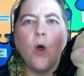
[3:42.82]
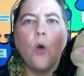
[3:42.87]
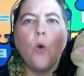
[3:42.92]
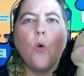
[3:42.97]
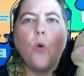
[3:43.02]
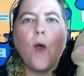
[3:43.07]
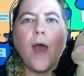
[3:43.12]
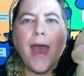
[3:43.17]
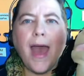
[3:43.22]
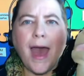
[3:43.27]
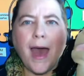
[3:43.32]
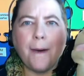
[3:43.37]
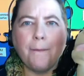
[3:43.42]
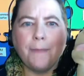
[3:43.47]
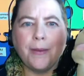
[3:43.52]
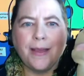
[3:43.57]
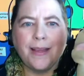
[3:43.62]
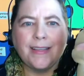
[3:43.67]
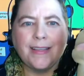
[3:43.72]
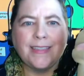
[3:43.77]
what
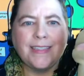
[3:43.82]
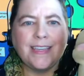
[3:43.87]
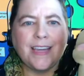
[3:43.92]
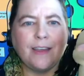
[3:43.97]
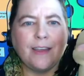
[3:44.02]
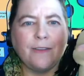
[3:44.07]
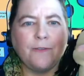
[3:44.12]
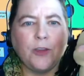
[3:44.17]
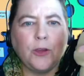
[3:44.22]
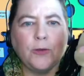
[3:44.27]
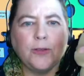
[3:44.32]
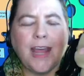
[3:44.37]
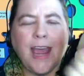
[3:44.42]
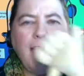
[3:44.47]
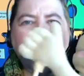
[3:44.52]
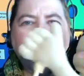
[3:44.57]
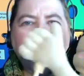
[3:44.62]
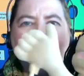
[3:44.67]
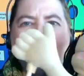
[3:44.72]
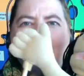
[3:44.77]
happens if you
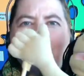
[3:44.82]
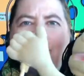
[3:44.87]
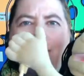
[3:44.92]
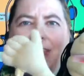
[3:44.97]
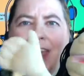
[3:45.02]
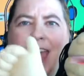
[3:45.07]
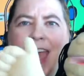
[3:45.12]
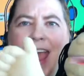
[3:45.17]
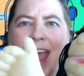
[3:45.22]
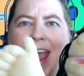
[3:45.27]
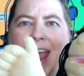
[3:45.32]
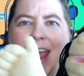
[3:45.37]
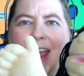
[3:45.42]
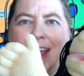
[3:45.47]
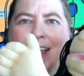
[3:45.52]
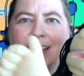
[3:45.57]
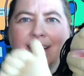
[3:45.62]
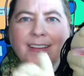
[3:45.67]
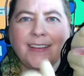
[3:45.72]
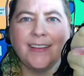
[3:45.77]
take off the a?
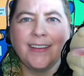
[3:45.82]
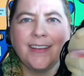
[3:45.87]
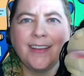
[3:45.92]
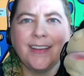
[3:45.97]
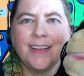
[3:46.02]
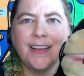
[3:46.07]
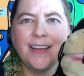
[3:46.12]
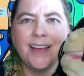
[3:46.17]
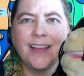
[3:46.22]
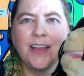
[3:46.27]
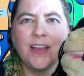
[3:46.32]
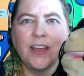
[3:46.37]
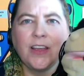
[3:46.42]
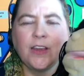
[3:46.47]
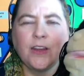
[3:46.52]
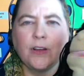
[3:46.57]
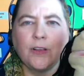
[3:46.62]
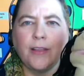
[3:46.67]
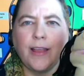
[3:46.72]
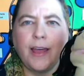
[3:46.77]

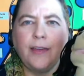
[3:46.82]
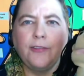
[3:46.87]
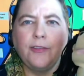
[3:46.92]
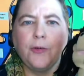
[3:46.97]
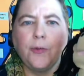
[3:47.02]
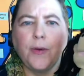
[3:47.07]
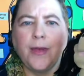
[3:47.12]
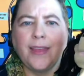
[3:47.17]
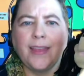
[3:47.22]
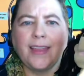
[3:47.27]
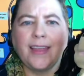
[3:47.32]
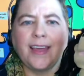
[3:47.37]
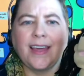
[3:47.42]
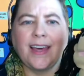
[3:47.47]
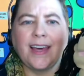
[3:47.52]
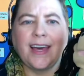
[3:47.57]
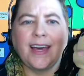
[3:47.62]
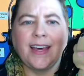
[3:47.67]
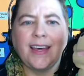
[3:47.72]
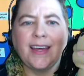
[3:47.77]
You're left with
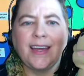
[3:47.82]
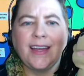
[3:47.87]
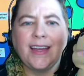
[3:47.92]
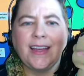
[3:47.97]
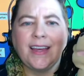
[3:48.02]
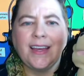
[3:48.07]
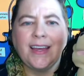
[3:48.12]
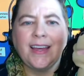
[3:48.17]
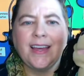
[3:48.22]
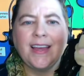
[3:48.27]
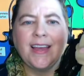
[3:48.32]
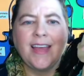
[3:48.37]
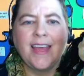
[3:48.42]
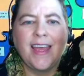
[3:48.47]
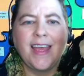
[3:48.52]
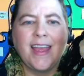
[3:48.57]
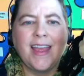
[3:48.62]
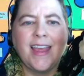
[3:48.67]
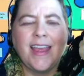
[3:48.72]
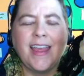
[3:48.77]
k.
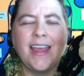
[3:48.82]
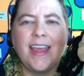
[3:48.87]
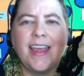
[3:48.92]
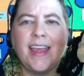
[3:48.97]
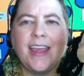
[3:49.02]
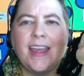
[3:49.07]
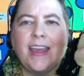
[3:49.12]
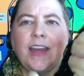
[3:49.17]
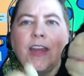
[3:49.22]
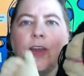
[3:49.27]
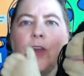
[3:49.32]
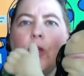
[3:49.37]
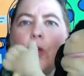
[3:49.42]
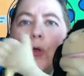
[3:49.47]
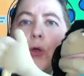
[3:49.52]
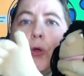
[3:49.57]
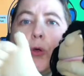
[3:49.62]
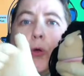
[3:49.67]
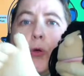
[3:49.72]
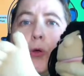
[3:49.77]
In
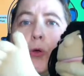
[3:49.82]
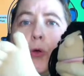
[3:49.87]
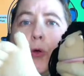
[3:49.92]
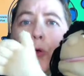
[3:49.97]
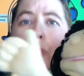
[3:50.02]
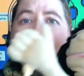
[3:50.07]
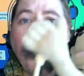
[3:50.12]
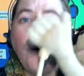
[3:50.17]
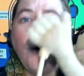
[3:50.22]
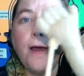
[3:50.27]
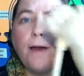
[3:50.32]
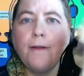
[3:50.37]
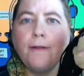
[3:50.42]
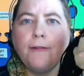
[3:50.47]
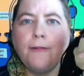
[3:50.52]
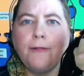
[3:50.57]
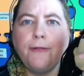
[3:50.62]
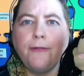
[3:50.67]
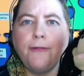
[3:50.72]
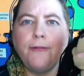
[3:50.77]

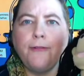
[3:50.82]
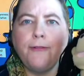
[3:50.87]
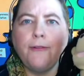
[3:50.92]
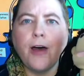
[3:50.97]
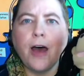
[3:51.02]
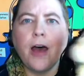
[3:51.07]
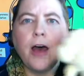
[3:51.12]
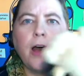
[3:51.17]
oof,